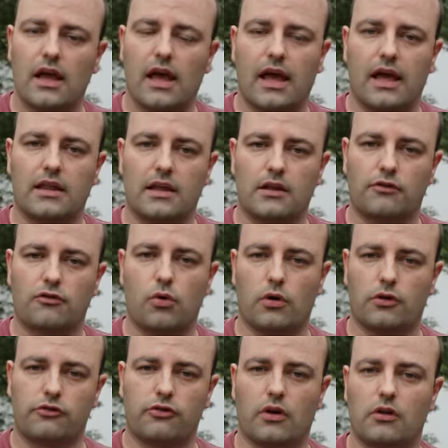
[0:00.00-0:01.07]
and then of
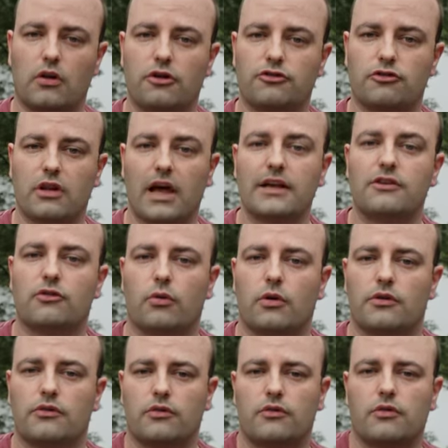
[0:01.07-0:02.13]
course a larger light
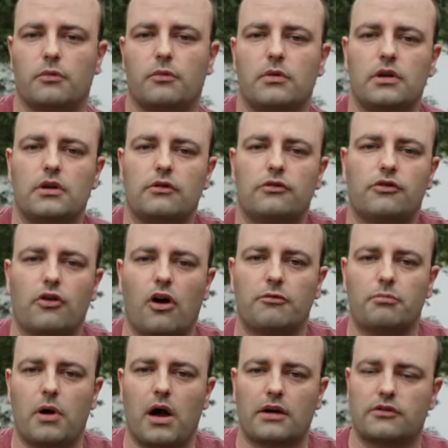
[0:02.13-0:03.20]
source. So when we use soft
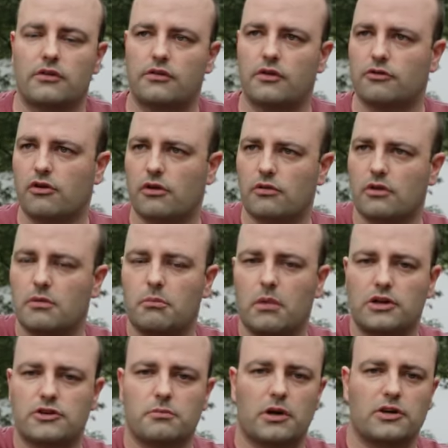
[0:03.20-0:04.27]
boxes, they're generally
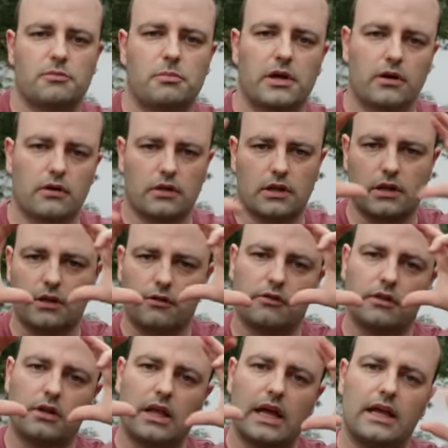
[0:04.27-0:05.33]
much, much bigger than these
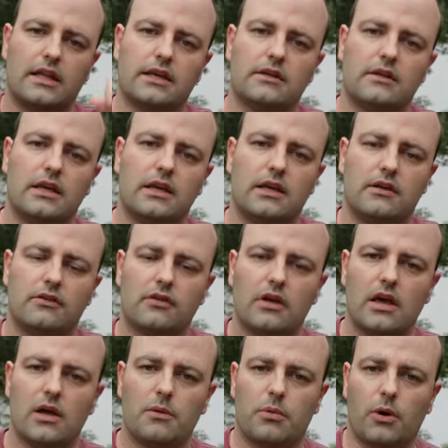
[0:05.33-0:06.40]
little LEDs,
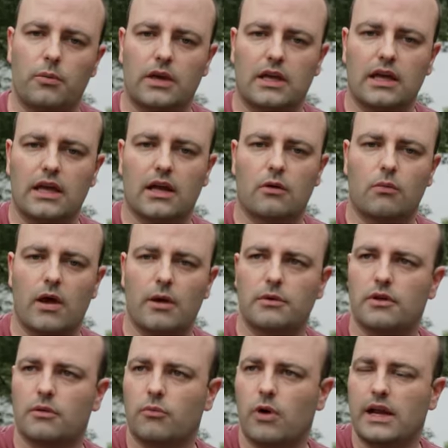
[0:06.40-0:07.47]
but we can get away with
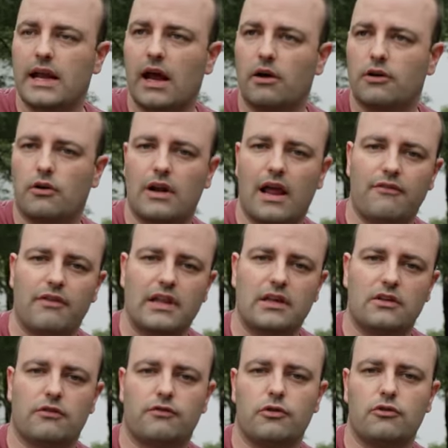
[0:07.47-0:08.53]
them. Right now I don't have any
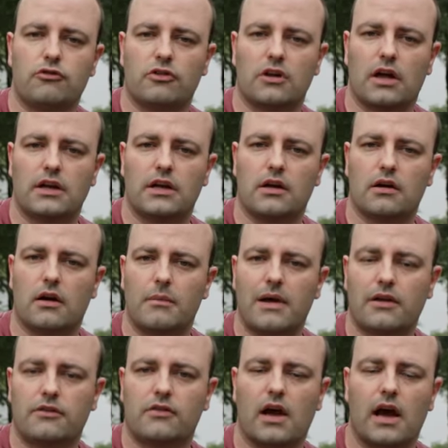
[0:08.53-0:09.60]
diffusion on here. I'm
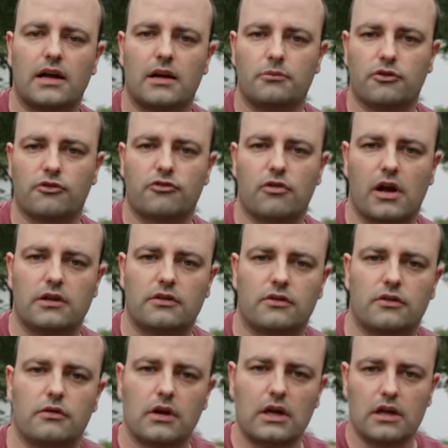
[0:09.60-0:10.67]
outside. I'm just trying
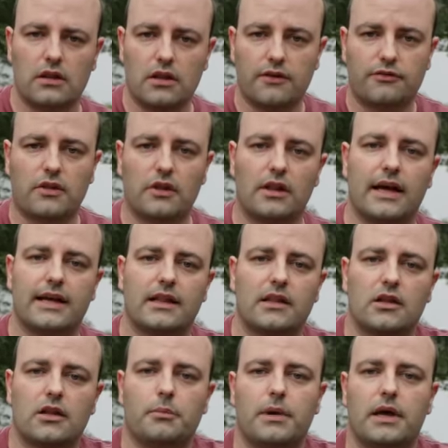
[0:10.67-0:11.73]
to lift the light a
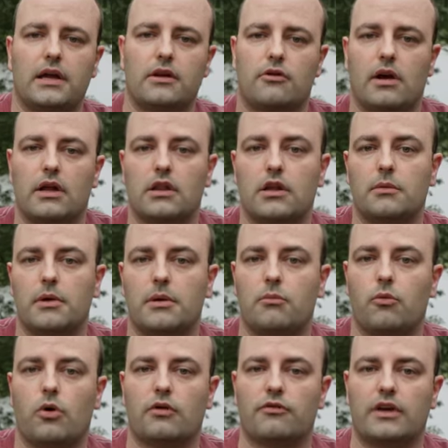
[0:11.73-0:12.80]
little bit, create a little bit
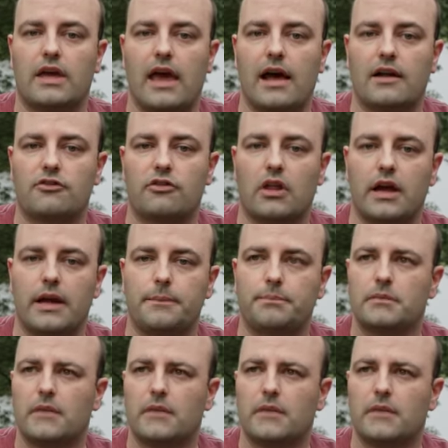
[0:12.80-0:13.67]
more of a catch light,